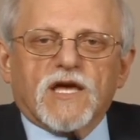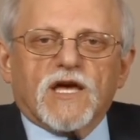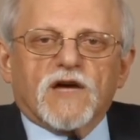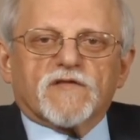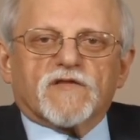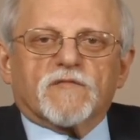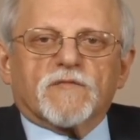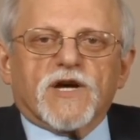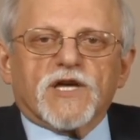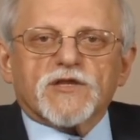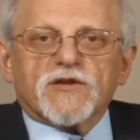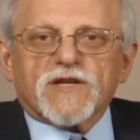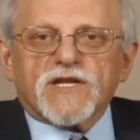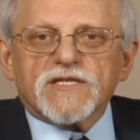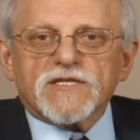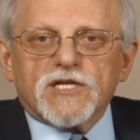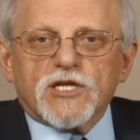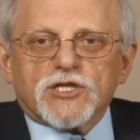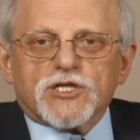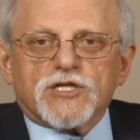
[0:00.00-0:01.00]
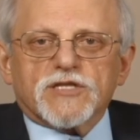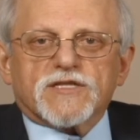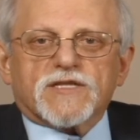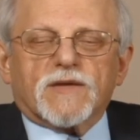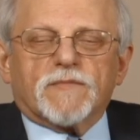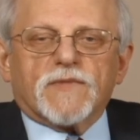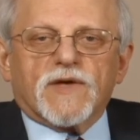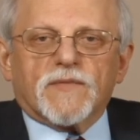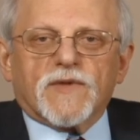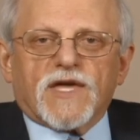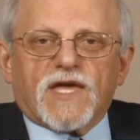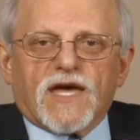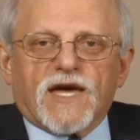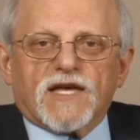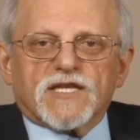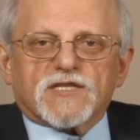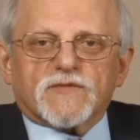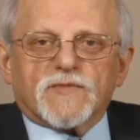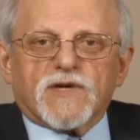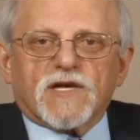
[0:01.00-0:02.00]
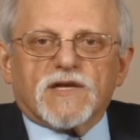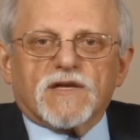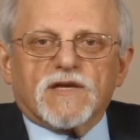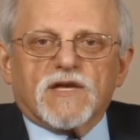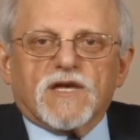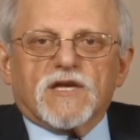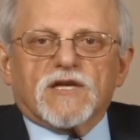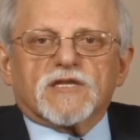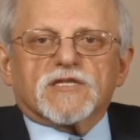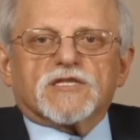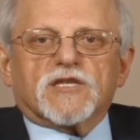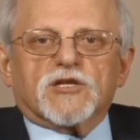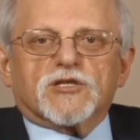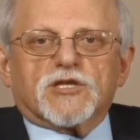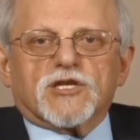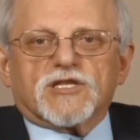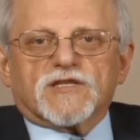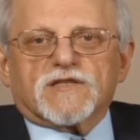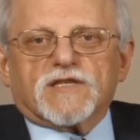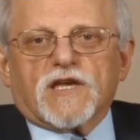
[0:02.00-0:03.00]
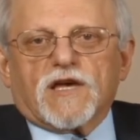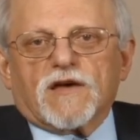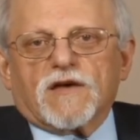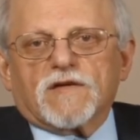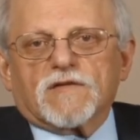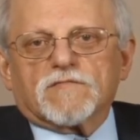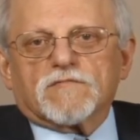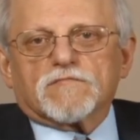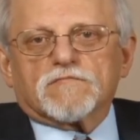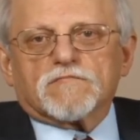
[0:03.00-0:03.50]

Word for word: from other conditions that mimic asthma, such as uh,